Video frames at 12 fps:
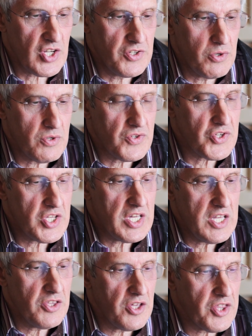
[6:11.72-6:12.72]
and you can
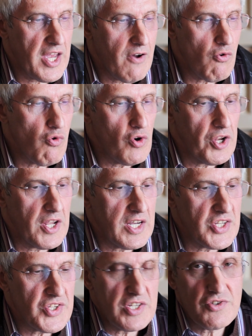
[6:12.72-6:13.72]
see that they're
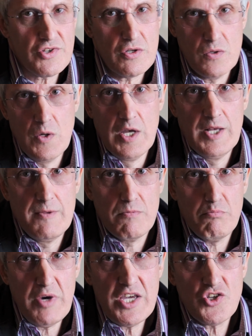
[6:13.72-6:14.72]
organized into
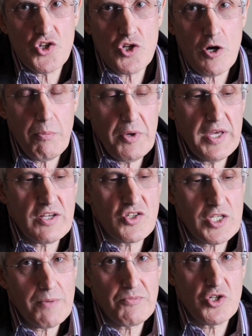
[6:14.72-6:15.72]
major topic,
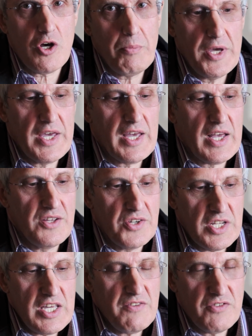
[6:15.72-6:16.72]
subtopic,
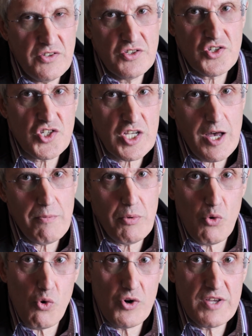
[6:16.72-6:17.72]
and even sub
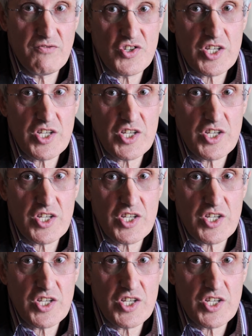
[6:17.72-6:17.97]
or even